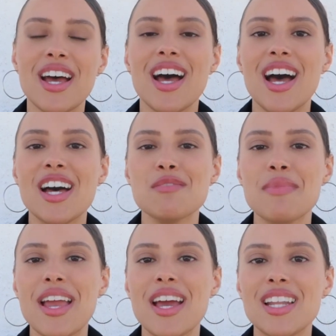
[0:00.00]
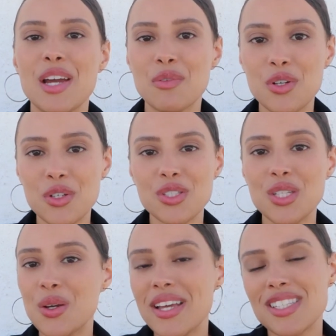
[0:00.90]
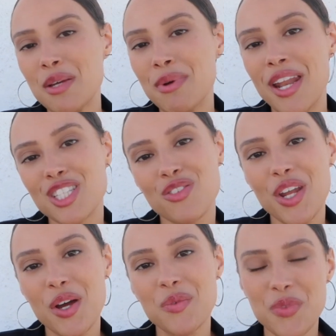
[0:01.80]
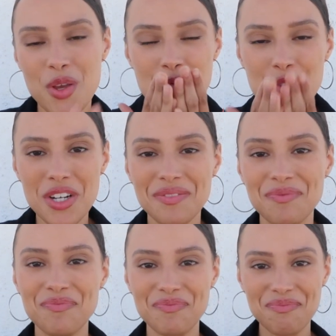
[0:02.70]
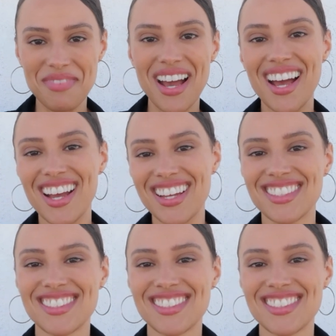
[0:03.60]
and I will see you guys in my next video. Bye.